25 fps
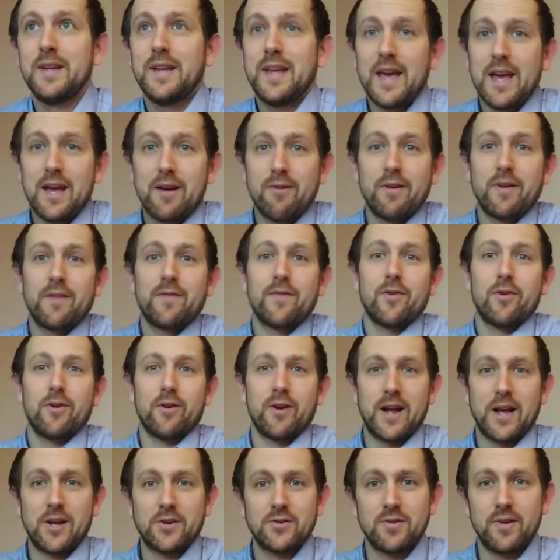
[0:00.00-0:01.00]
caring for
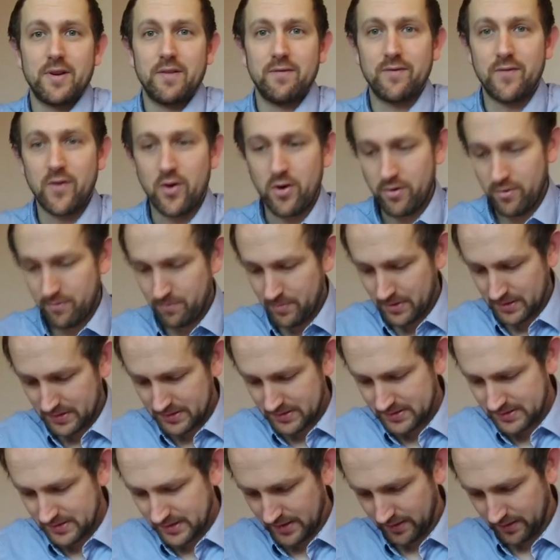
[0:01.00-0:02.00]
our natural
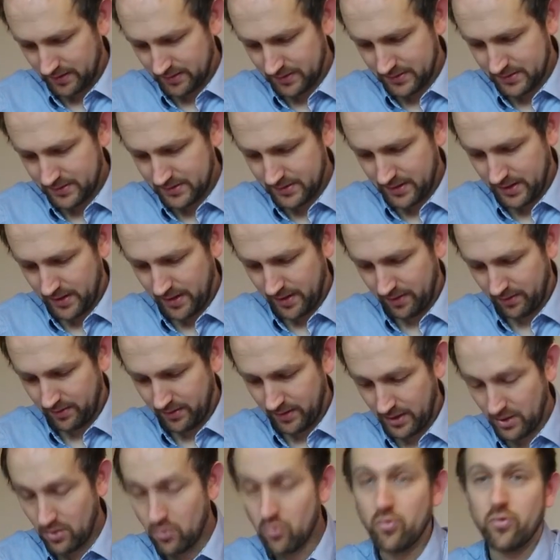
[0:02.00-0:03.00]
environment and uh,
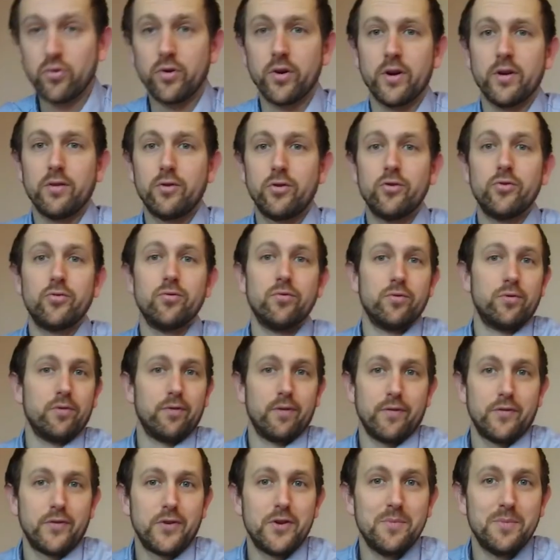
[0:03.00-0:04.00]
the order, good
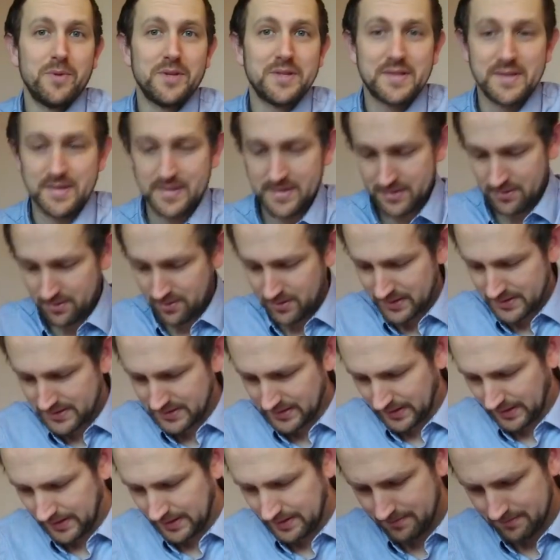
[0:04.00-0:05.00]
order of human
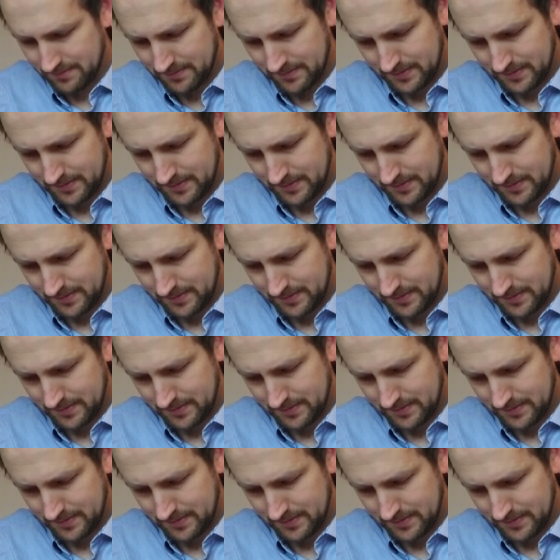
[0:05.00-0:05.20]
society.